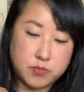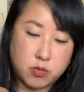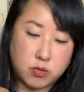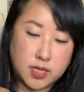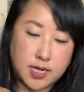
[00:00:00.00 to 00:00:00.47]

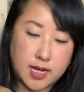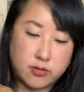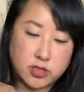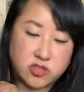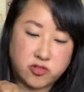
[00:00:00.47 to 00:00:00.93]
pouring
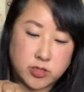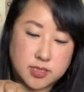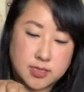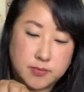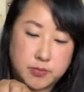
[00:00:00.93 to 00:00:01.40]
out this first
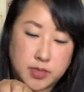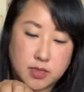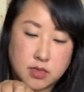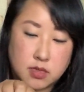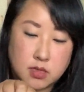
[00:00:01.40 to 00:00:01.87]

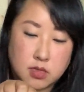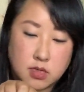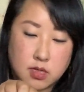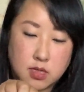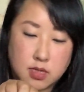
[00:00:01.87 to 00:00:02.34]
steeping,
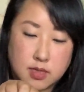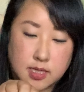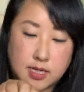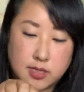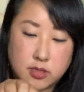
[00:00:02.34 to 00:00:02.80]
the
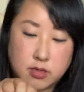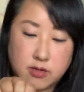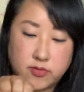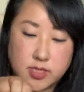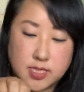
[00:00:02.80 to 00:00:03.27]
color
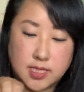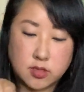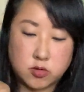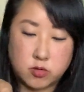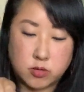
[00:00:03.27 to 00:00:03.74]
of the tea
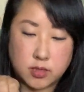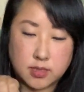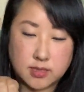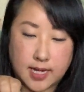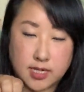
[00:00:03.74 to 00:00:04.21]
liqueur
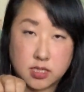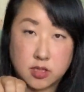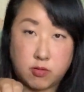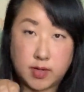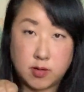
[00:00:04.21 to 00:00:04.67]
is actually
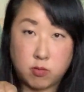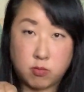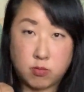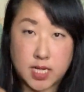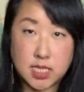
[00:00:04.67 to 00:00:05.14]
quite
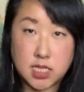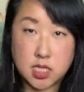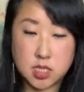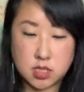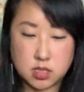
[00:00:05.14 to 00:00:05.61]
red.
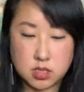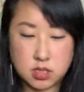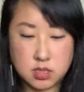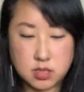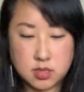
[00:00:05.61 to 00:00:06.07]

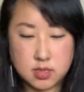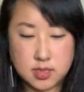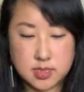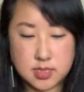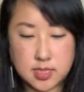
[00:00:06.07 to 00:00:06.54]

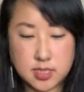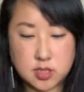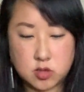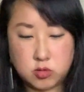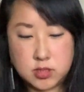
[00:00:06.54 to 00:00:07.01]
It's a nice
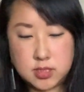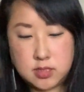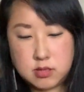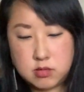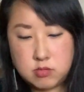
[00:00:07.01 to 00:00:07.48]

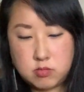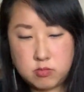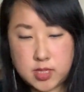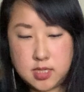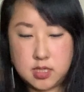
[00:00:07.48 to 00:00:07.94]
golden
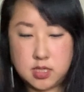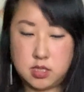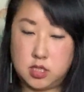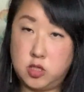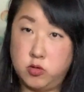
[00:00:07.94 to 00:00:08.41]
red
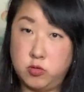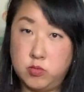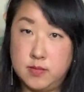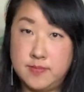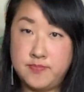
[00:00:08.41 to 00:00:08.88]
hue,
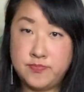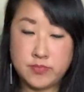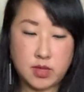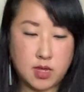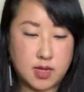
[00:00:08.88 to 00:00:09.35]

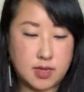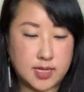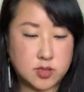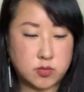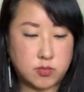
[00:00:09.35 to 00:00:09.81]
and
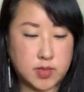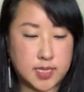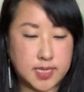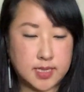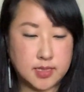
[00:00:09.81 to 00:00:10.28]
that's
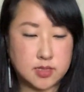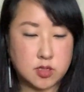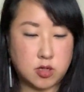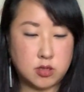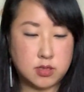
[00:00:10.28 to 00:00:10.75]
why it's
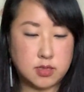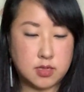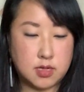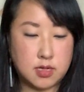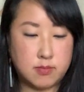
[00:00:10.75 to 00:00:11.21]
called,
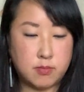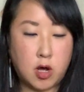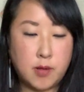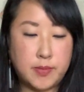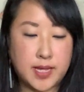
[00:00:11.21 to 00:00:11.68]

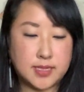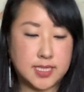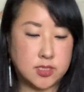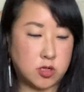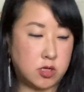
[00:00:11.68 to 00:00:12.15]
all black
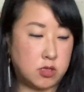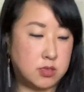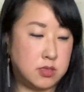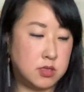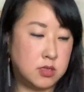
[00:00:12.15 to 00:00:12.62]
teas are
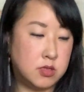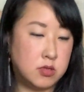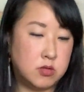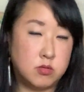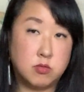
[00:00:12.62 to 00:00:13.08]
called
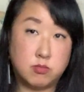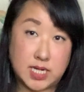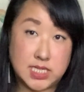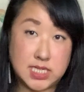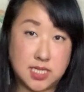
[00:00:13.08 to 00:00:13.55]

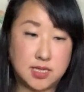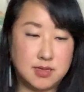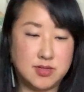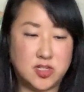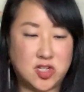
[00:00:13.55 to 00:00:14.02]
red tea
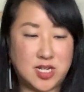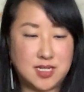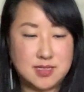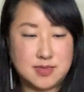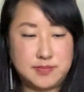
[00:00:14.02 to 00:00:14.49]
in
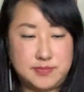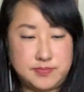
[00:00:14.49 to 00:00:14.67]
Chinese.